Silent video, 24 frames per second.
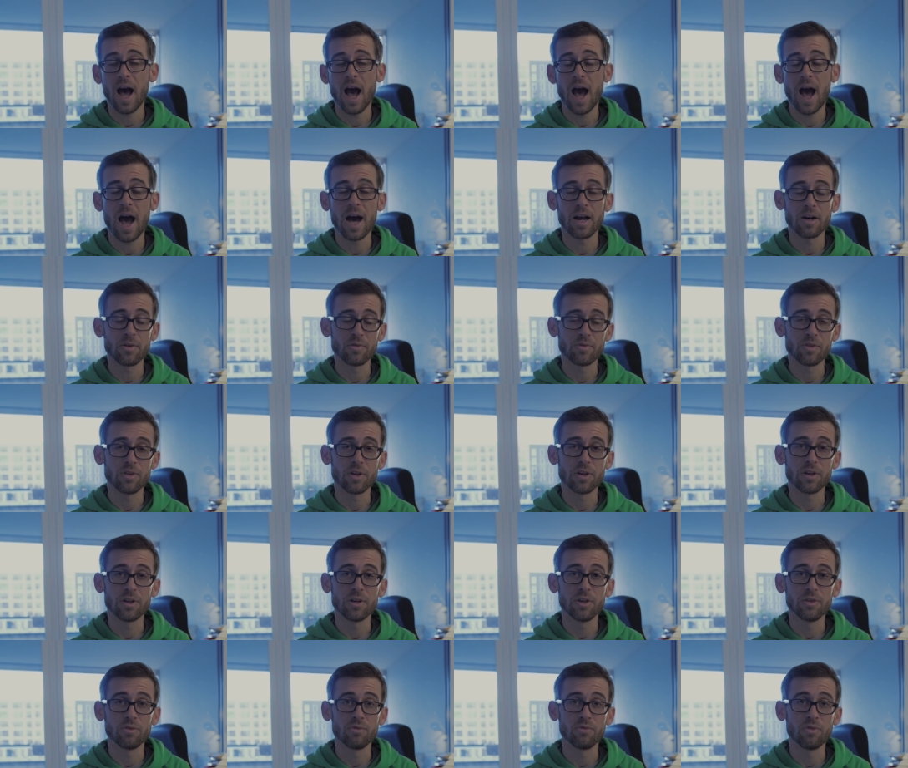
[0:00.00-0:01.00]
out of
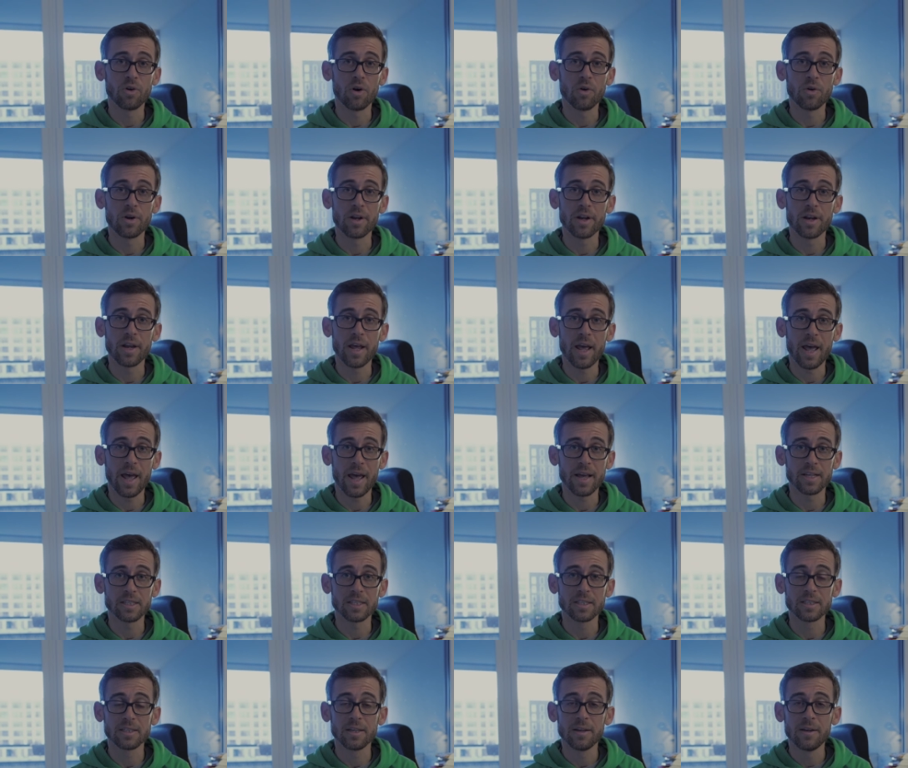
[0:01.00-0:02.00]
the
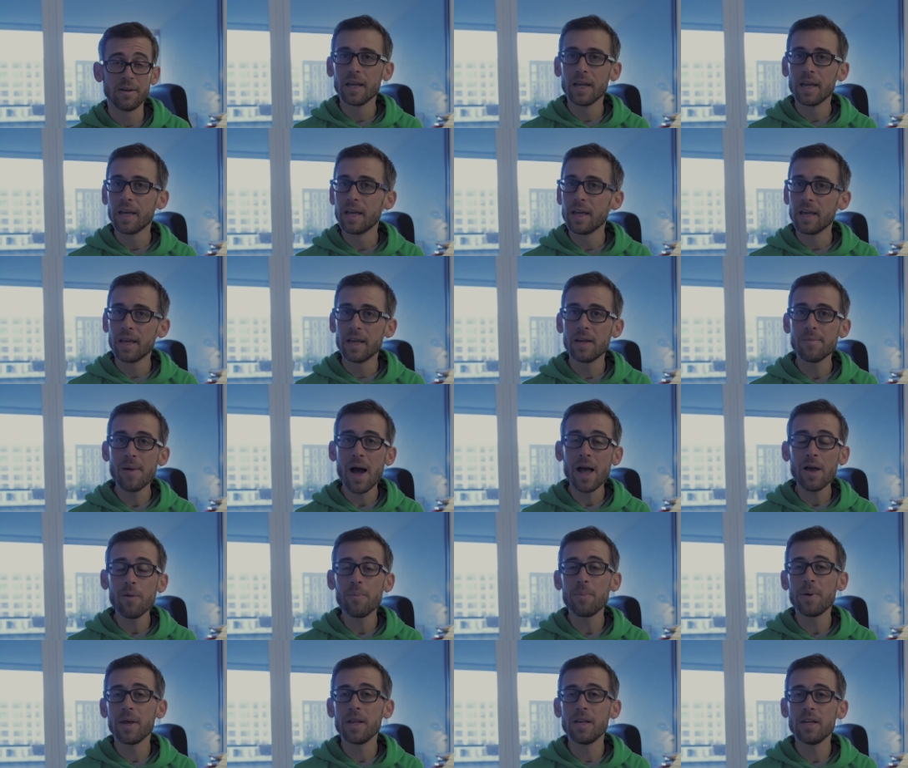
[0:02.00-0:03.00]
Ronin-S. In my
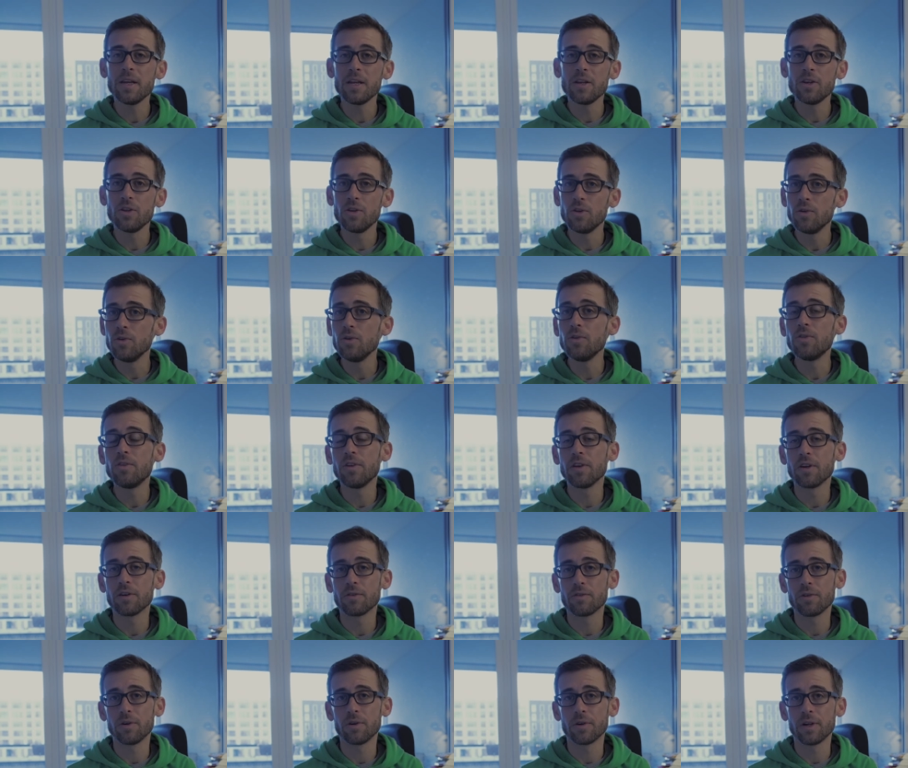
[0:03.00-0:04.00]
opinion, using
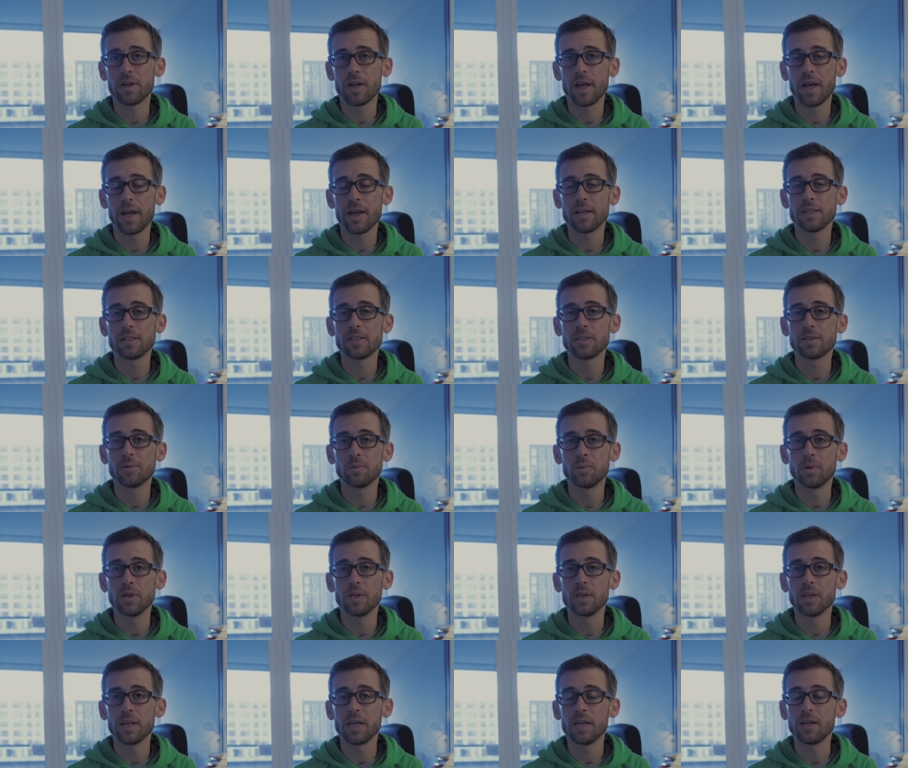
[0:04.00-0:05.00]
a Ronin-S
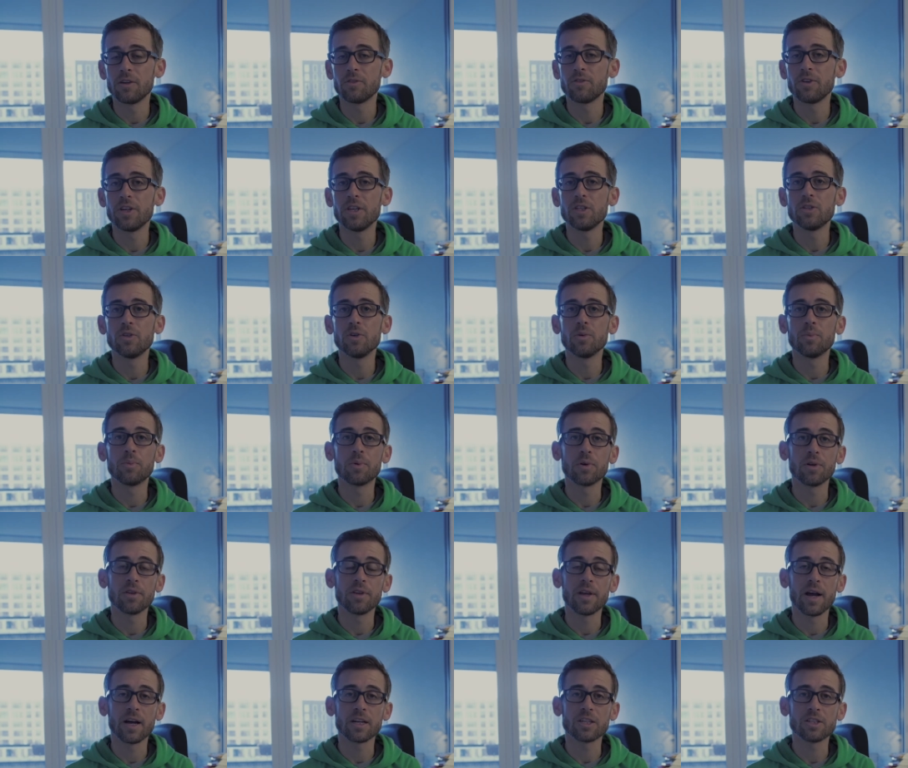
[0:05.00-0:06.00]
will increase your
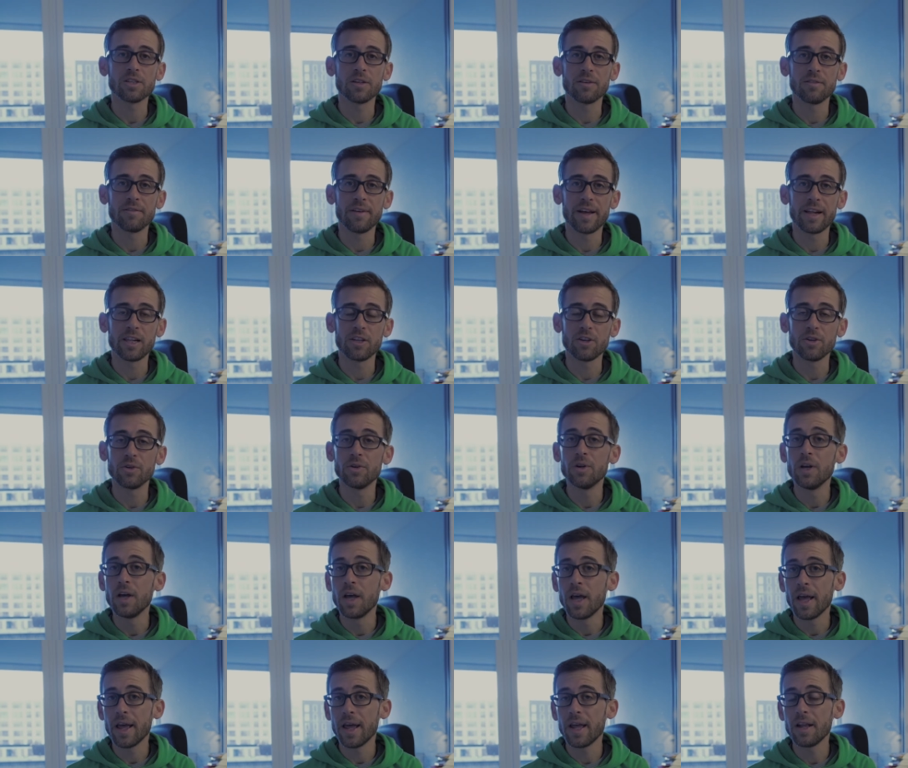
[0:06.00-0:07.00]
production value
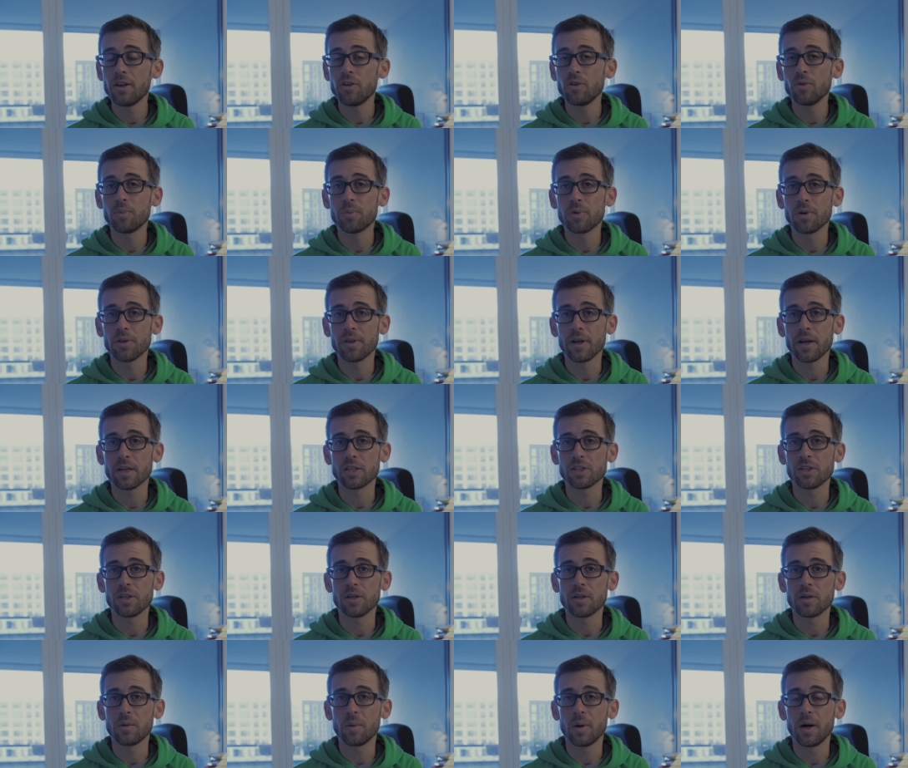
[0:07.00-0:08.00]
and your
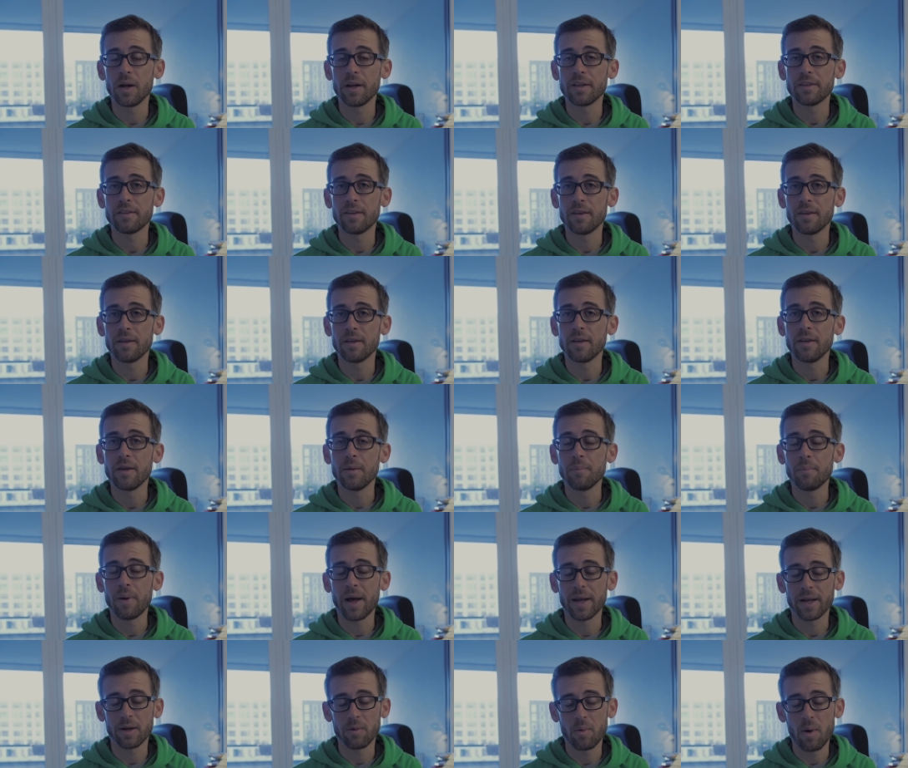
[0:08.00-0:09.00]
production quality
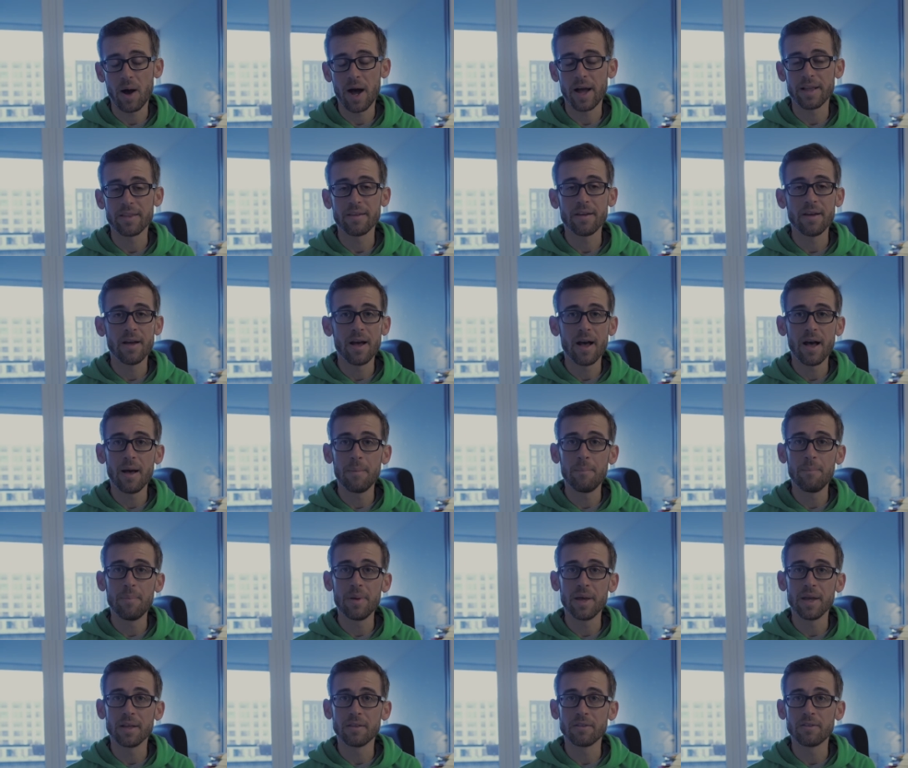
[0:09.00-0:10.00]
by quite a
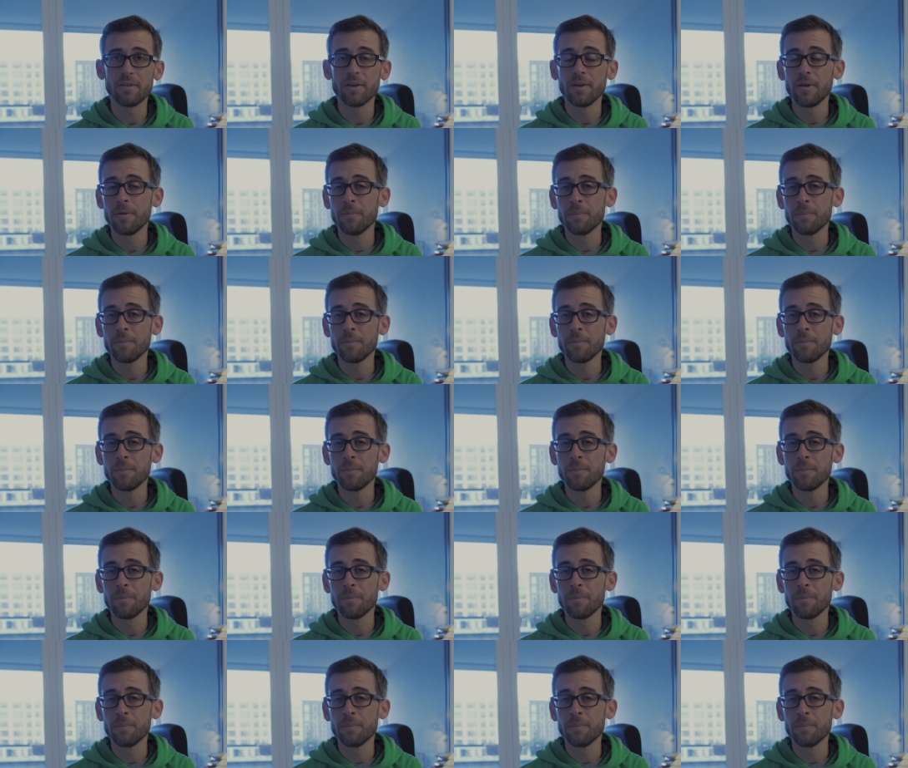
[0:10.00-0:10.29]
bit.